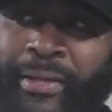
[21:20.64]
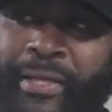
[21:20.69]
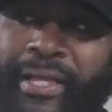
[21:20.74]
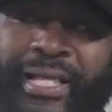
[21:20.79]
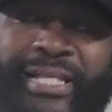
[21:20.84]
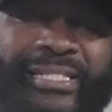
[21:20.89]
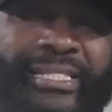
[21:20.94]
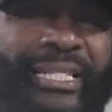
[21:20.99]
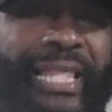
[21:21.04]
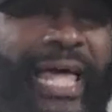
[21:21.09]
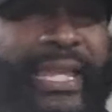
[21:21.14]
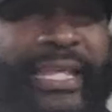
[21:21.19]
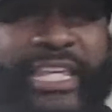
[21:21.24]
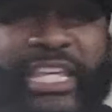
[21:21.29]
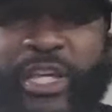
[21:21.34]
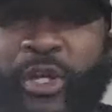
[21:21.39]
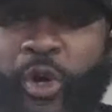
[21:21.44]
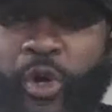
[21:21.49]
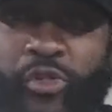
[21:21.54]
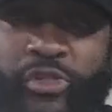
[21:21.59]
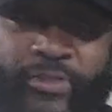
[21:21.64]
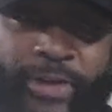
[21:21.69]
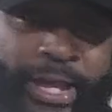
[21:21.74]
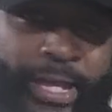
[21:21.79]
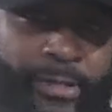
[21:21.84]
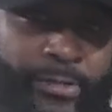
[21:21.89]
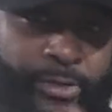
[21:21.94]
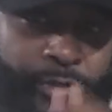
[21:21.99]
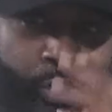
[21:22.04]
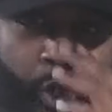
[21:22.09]
it's a lot of egos,
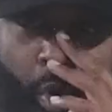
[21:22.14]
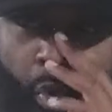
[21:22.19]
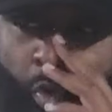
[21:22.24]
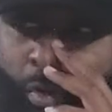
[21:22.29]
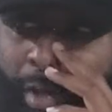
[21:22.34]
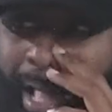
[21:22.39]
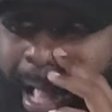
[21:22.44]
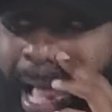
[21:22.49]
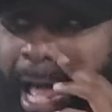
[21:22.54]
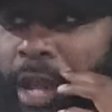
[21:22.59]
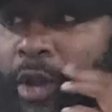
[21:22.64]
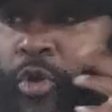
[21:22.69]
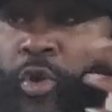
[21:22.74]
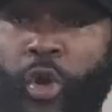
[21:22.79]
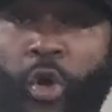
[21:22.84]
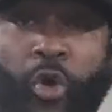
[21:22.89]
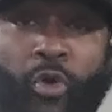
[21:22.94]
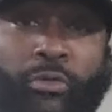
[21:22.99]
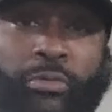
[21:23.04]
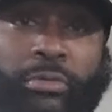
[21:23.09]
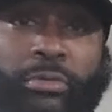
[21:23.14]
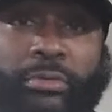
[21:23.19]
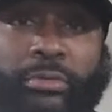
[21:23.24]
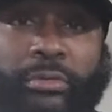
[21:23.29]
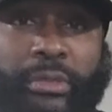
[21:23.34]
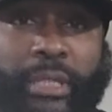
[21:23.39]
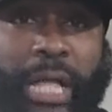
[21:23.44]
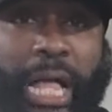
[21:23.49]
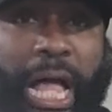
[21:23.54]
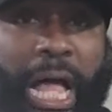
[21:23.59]
right? So I don't know.
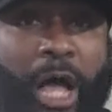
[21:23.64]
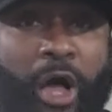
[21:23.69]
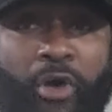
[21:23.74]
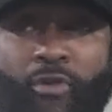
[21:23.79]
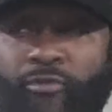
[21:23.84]
I